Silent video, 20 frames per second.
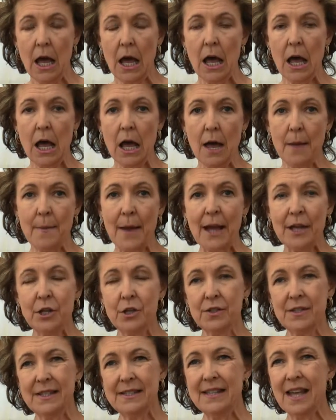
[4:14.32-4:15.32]
I
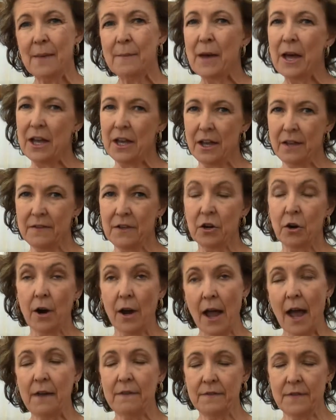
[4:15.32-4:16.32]
usually set my oven, or
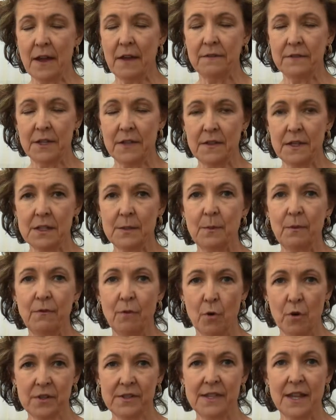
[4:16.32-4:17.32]
I've done this
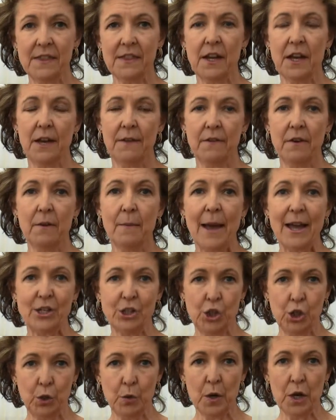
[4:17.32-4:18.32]
before, set the oven about
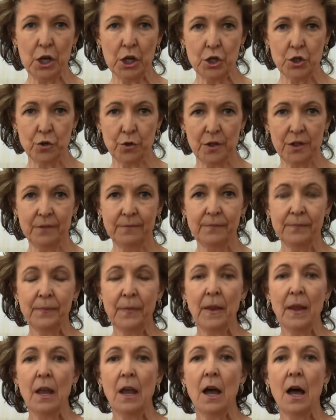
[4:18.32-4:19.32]
200,
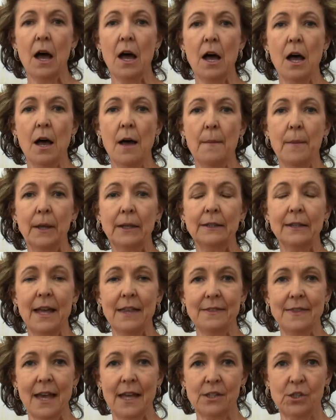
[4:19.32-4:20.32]

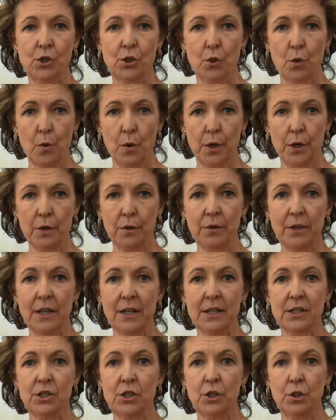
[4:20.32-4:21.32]
let that soil
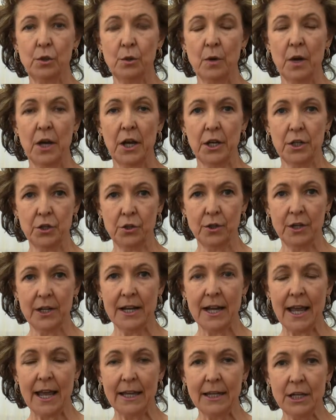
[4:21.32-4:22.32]
get to
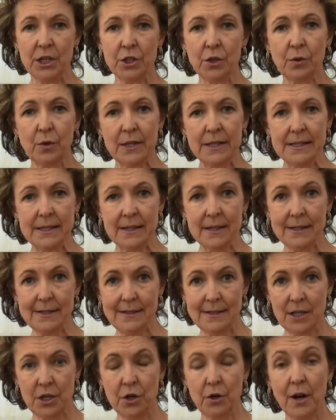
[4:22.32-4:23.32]
180 degrees in the
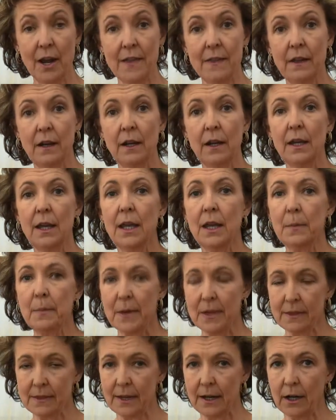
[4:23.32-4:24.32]
center, and then keep
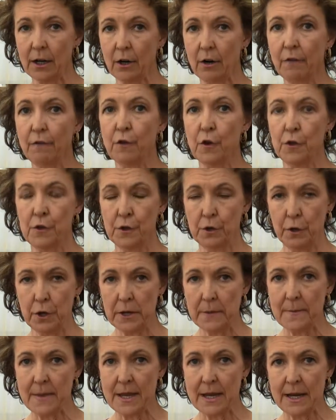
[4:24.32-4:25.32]
it there for
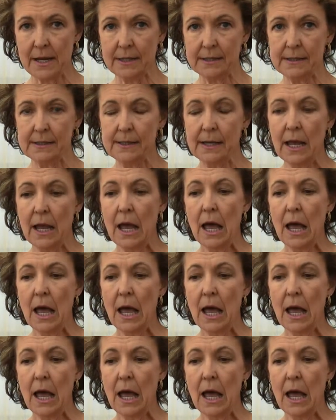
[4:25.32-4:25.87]
30 minutes.